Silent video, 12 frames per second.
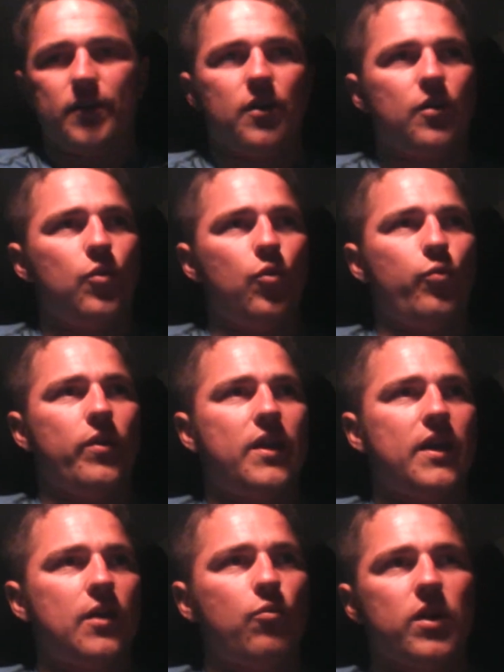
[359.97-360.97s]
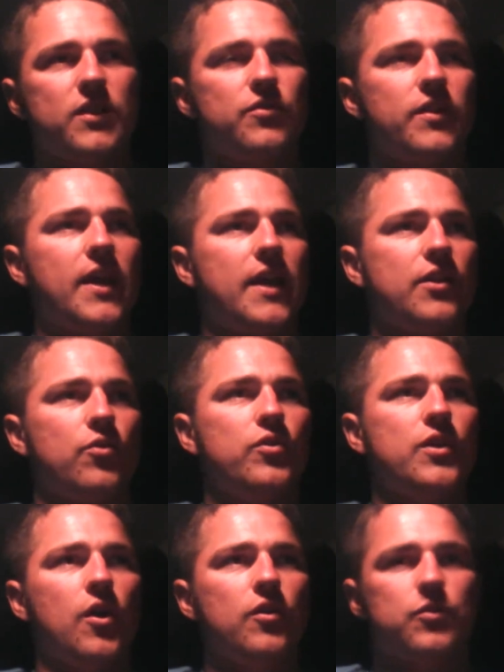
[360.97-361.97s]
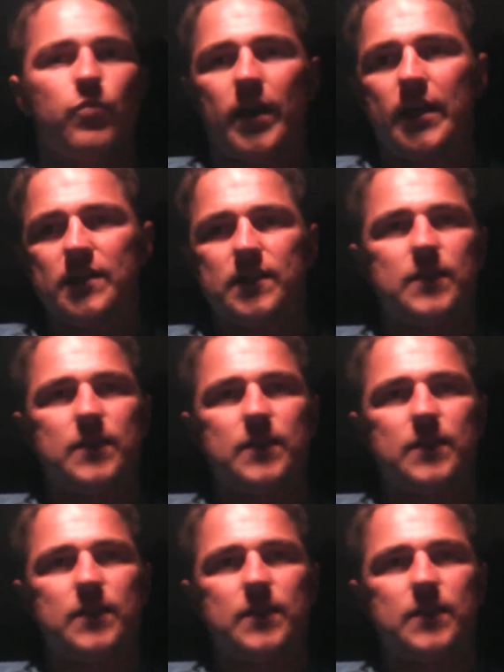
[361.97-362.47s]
You know, who we're gonna work together, who knows what he's